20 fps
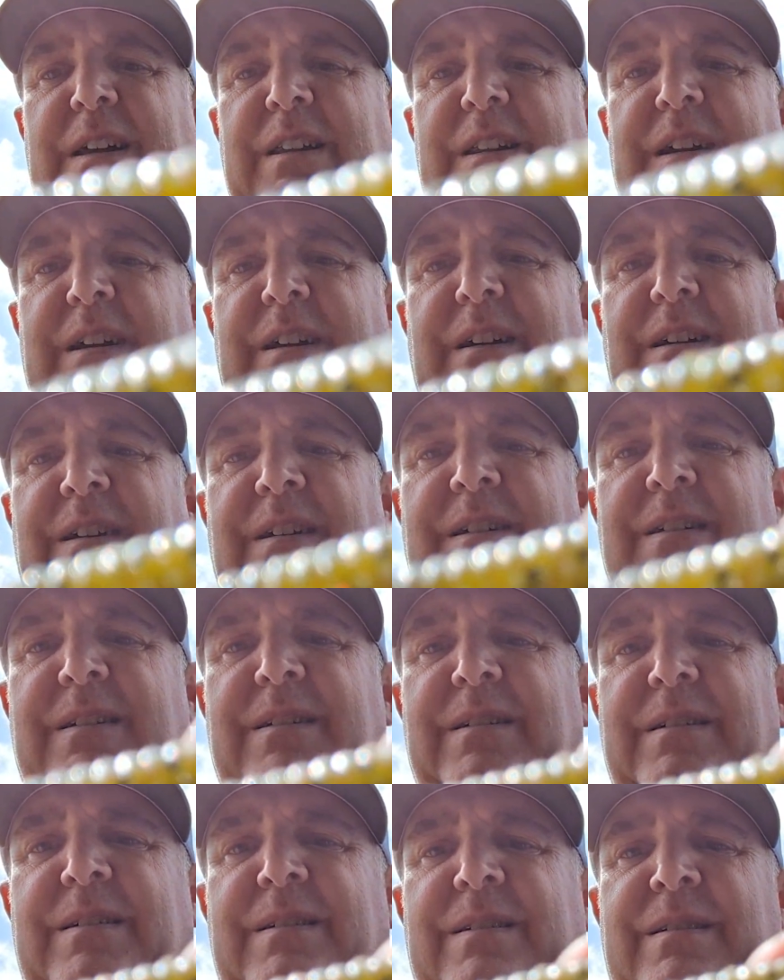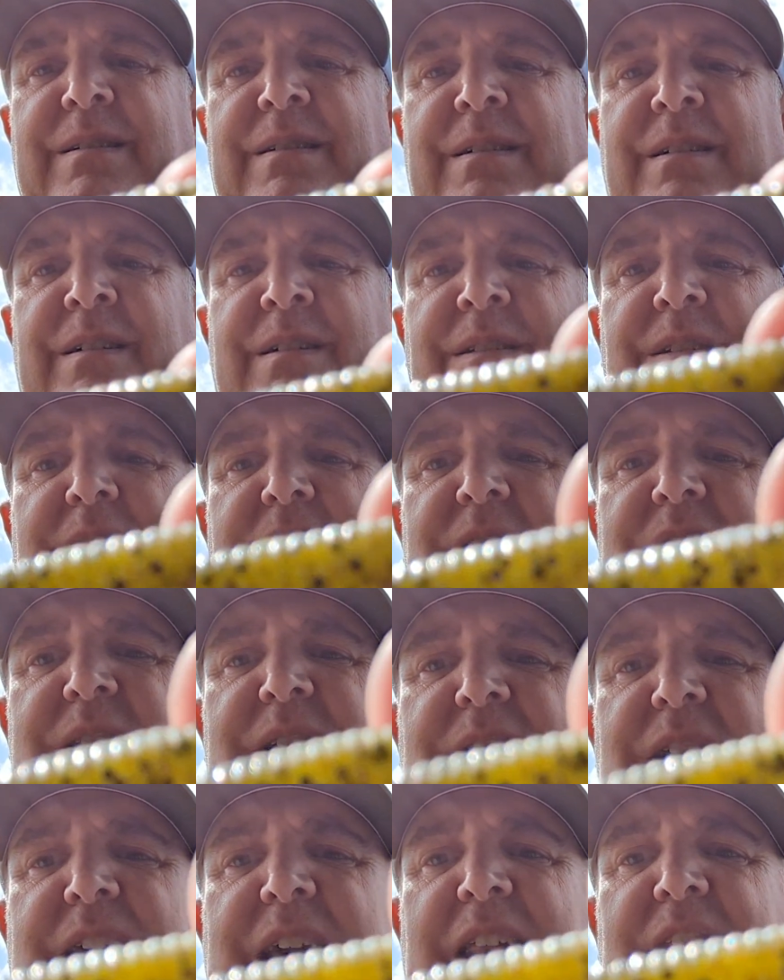in there. You can see
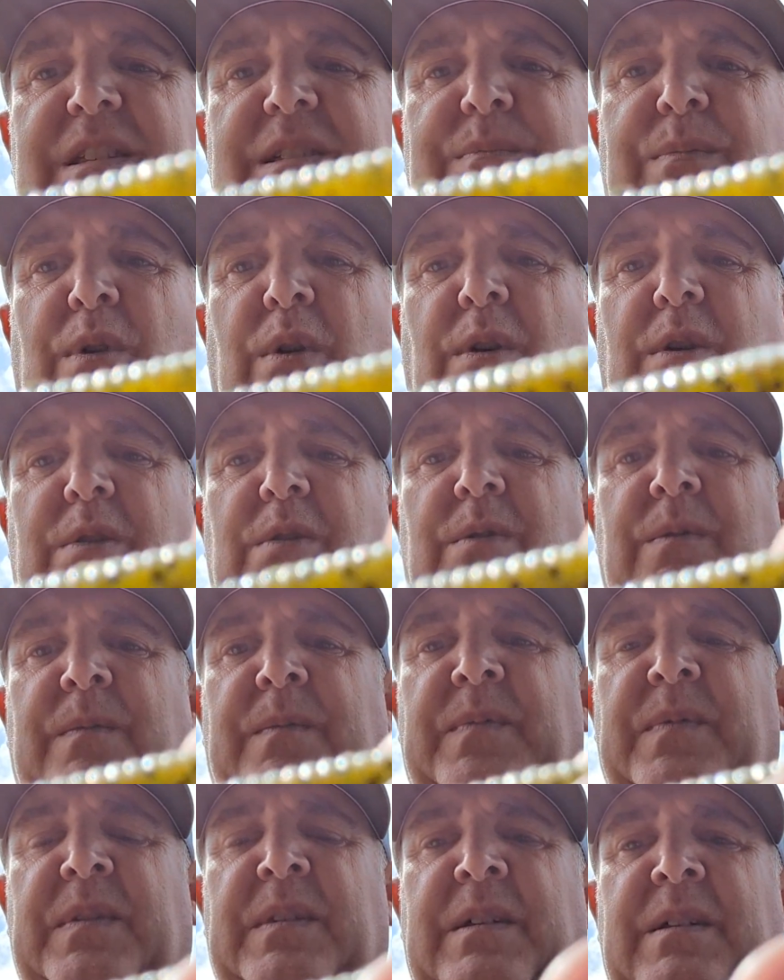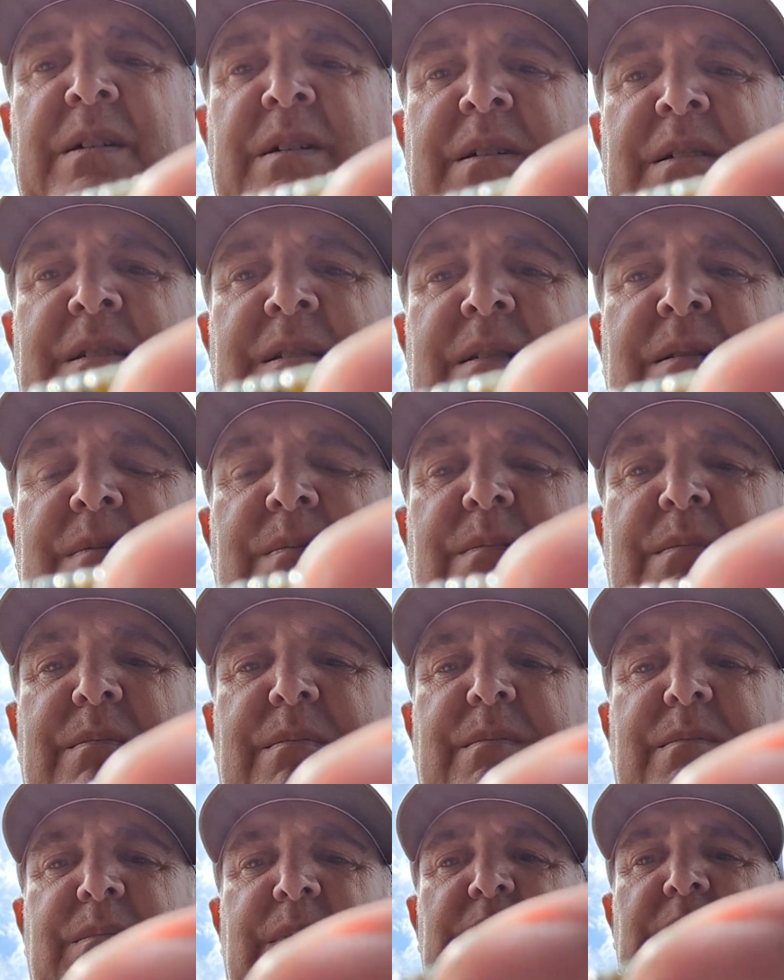it kind of sparkle.
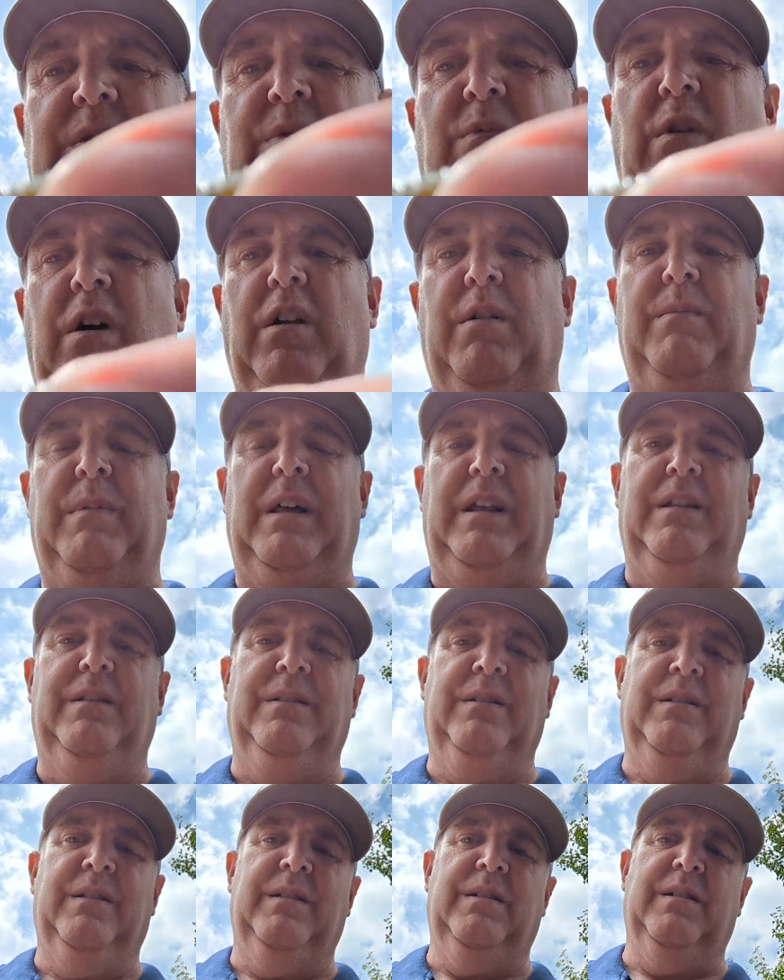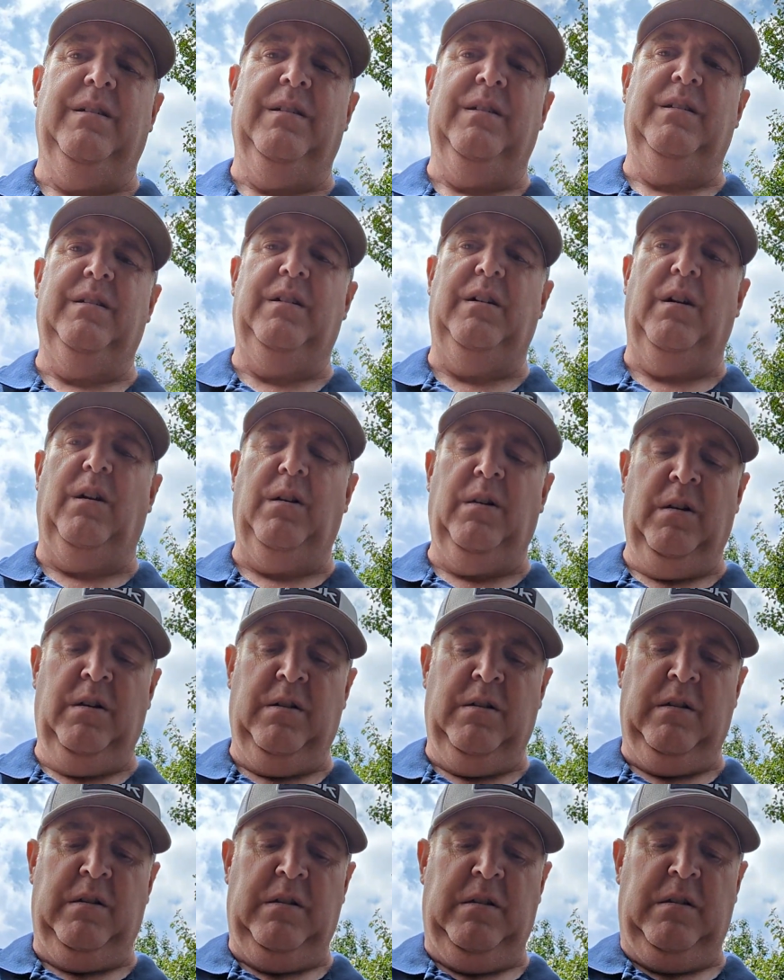It's a watermelon color.
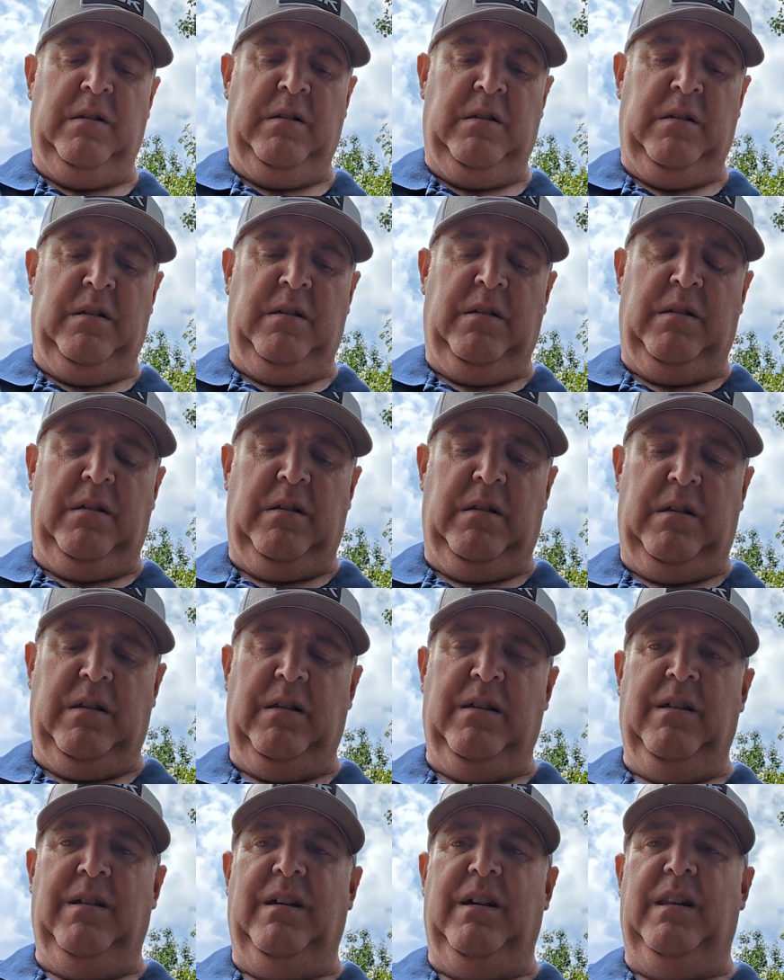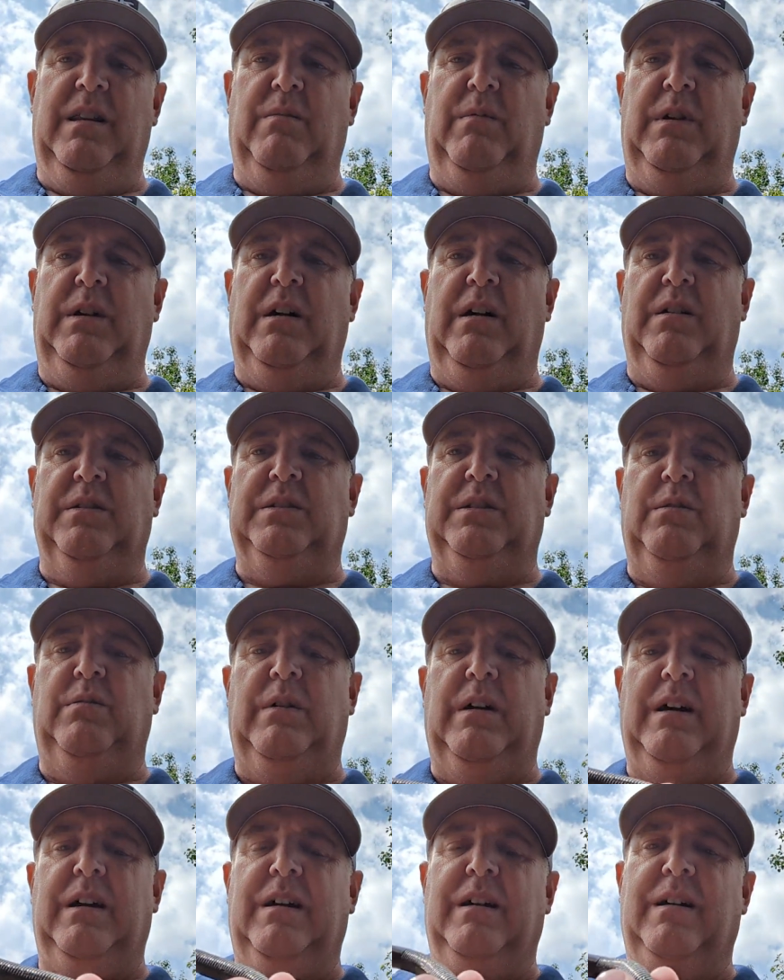And then we also
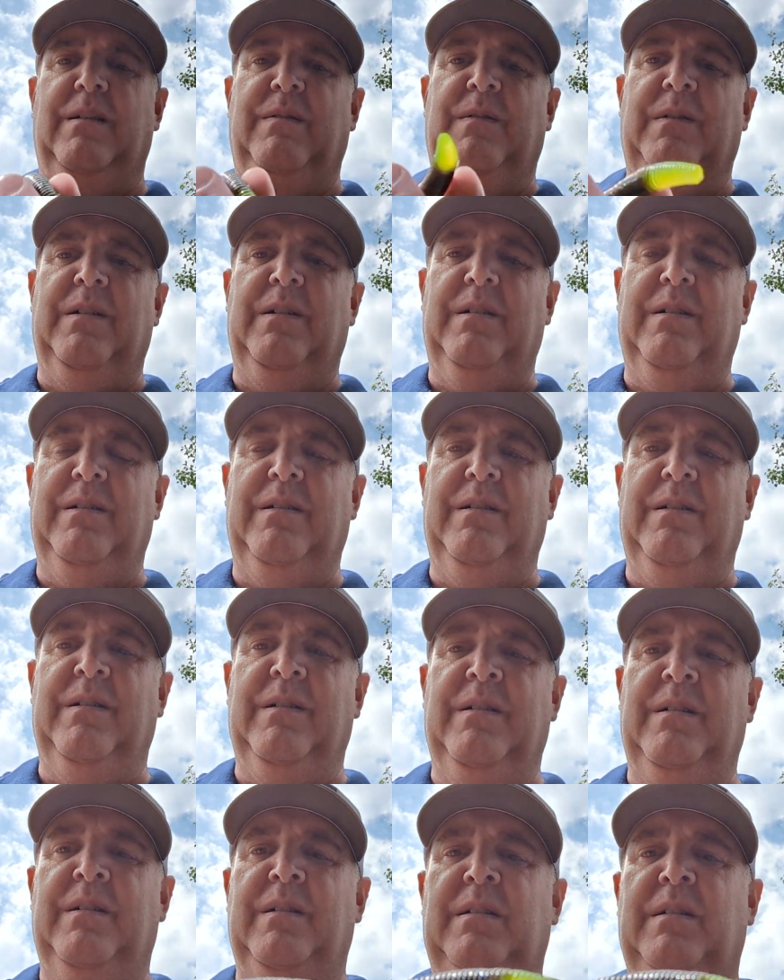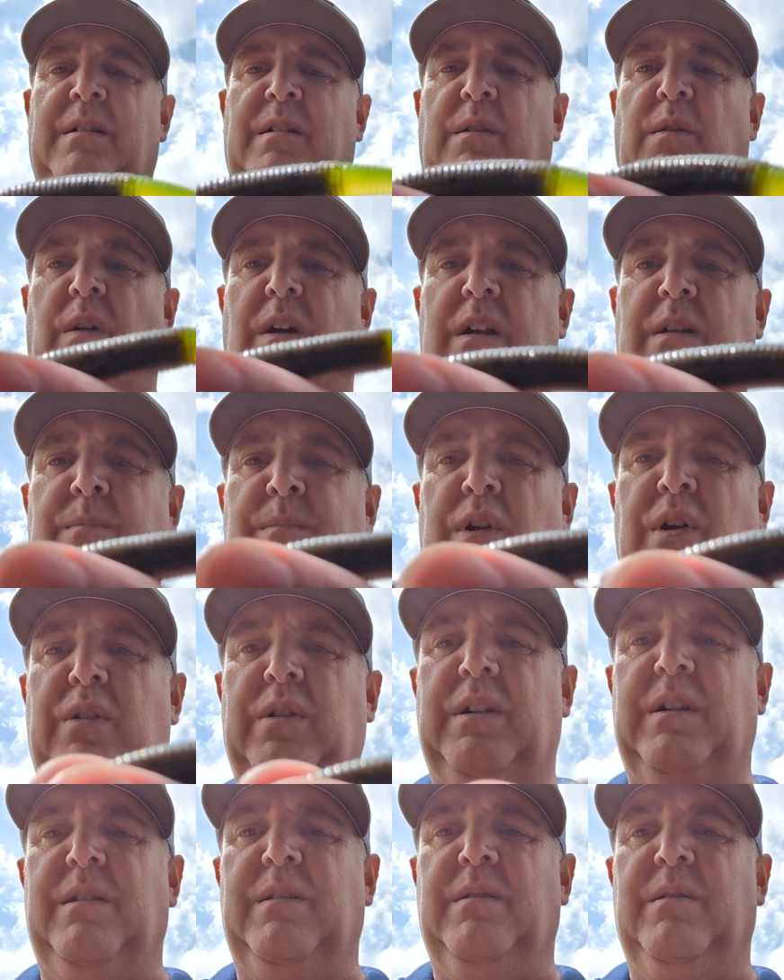have green
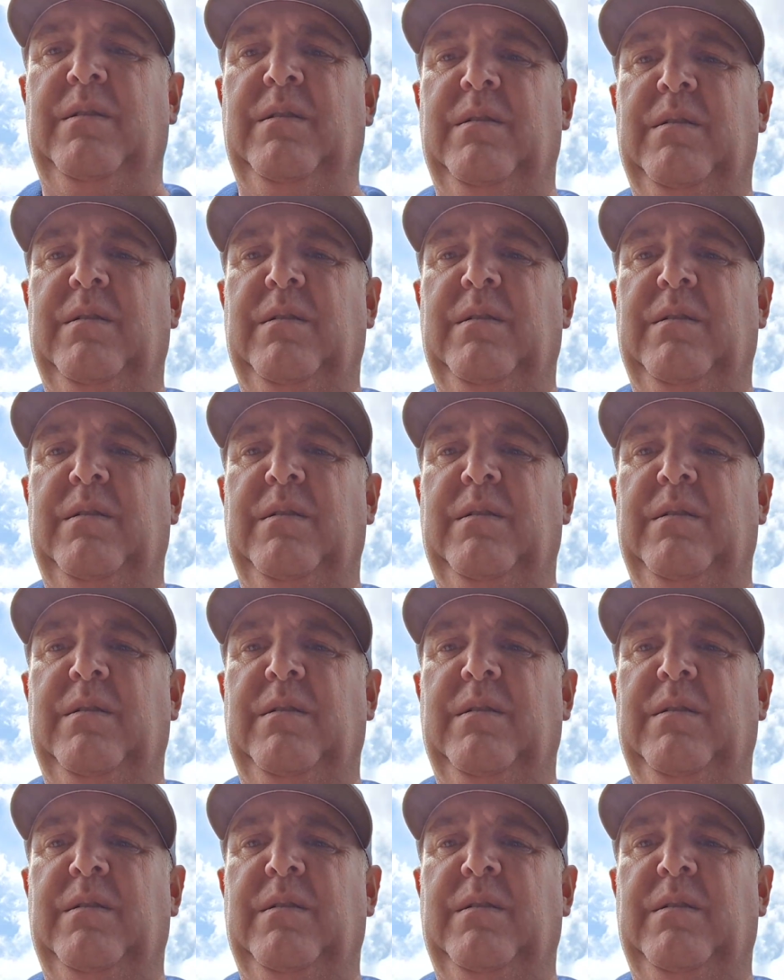pumpkin